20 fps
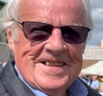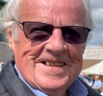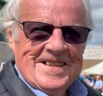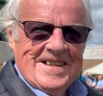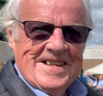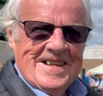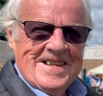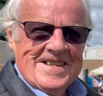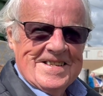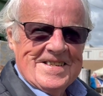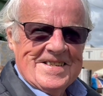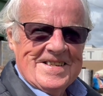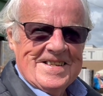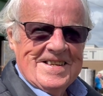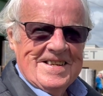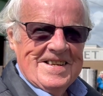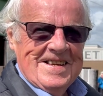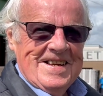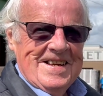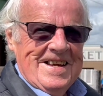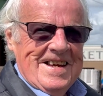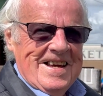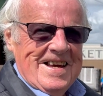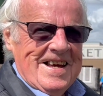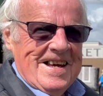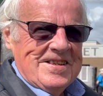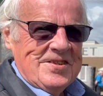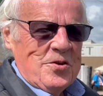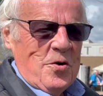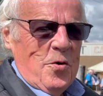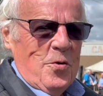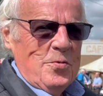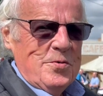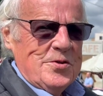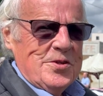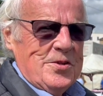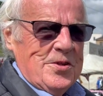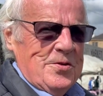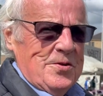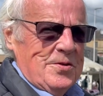yes, as it always
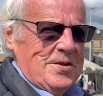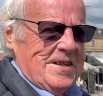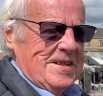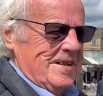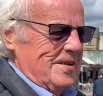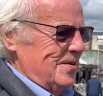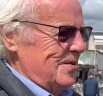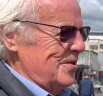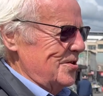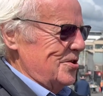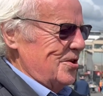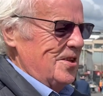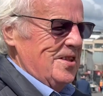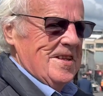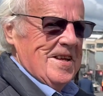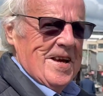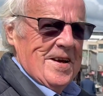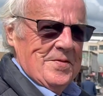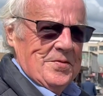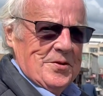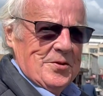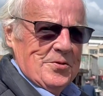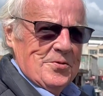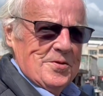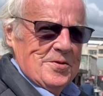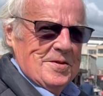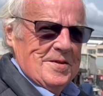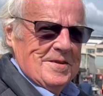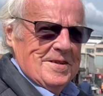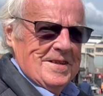did on a Sunday afternoon.